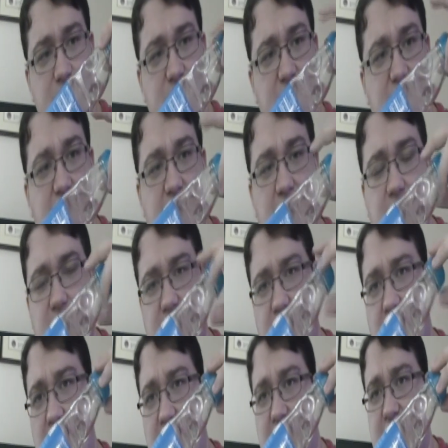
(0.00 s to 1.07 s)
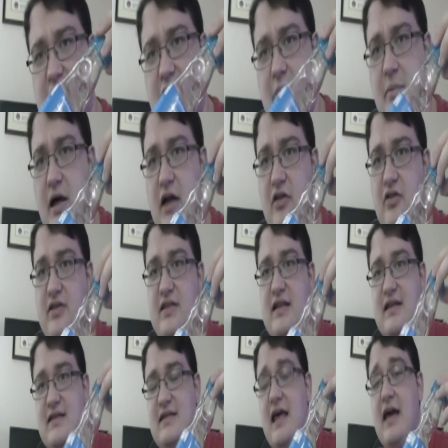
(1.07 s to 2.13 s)
the codd neck bottle is the
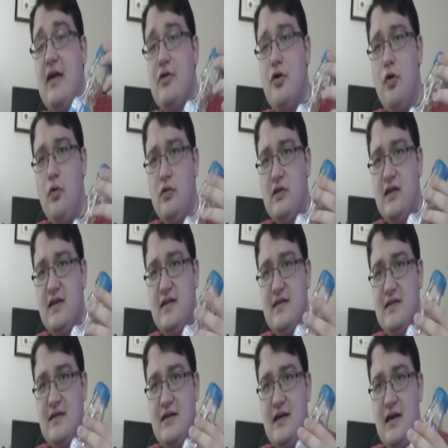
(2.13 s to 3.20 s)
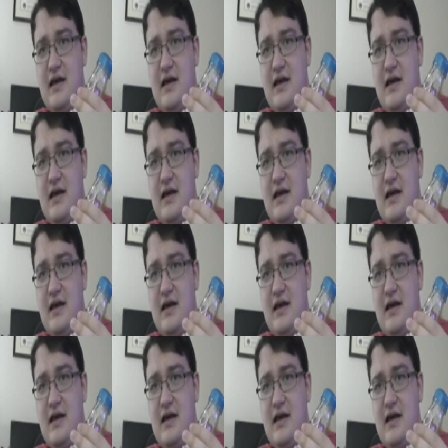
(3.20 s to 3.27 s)
2nd oldest